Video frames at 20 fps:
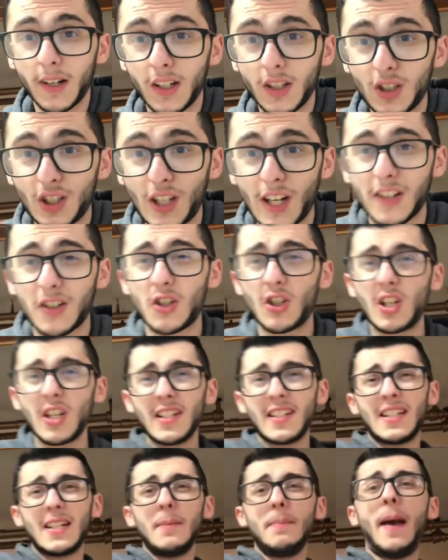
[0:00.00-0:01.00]
Jets
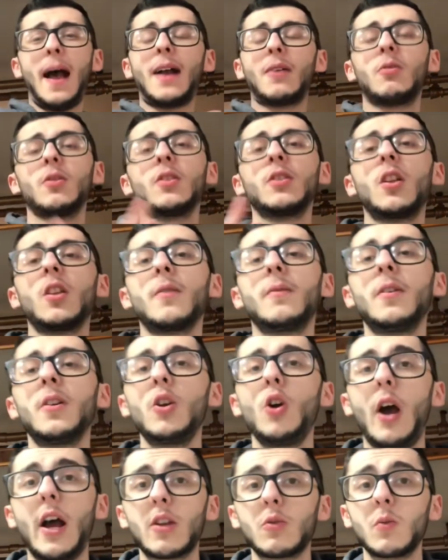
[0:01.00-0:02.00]
GC back with another video
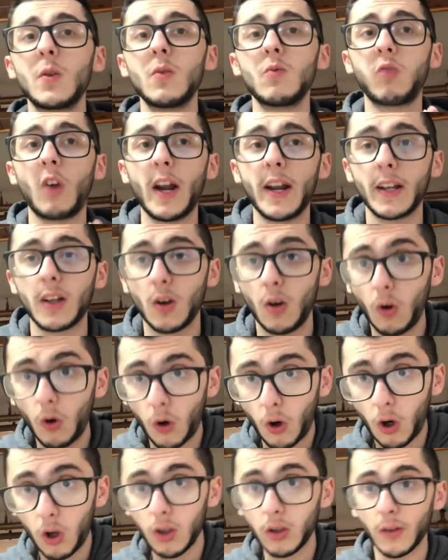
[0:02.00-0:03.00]
as we rank
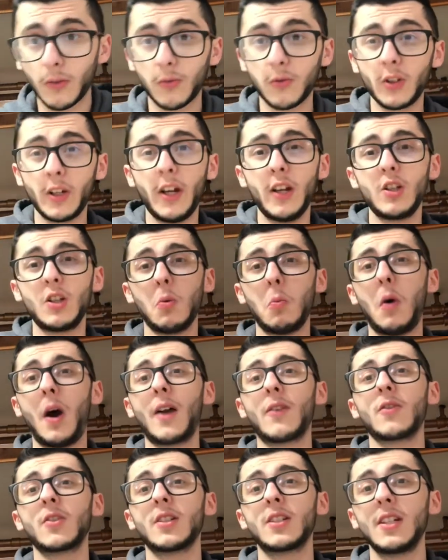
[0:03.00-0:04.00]
all the free agent wide
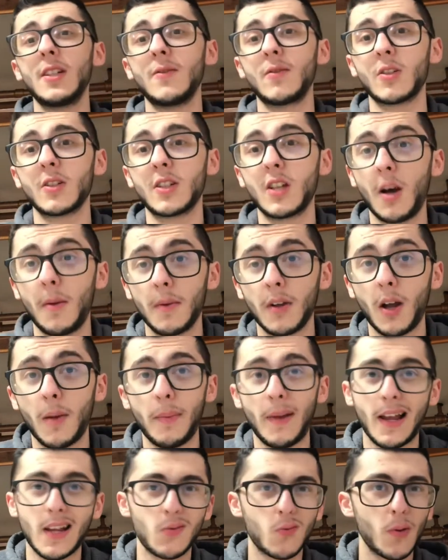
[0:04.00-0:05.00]
receivers coming up
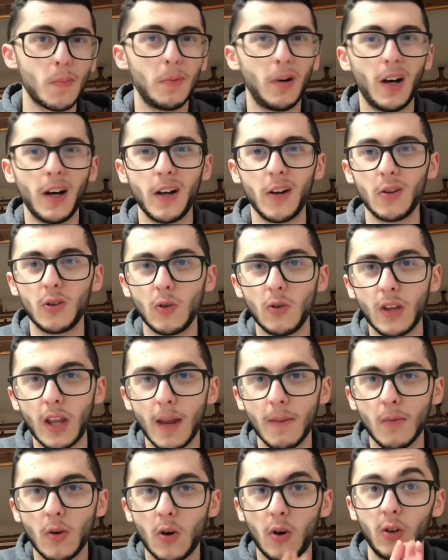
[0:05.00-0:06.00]
as we play a new game
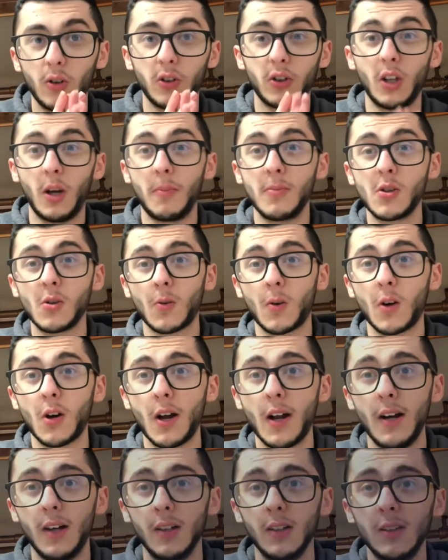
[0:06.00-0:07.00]
called
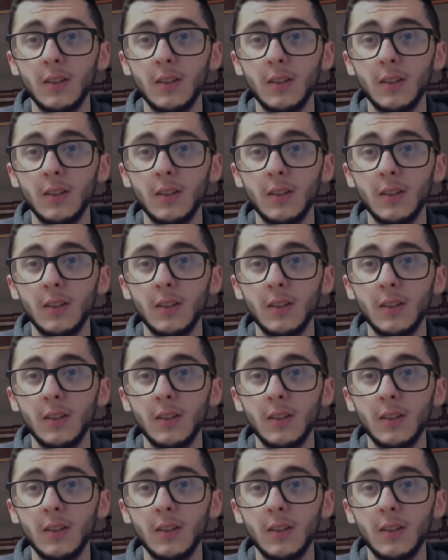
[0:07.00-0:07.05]
WRL.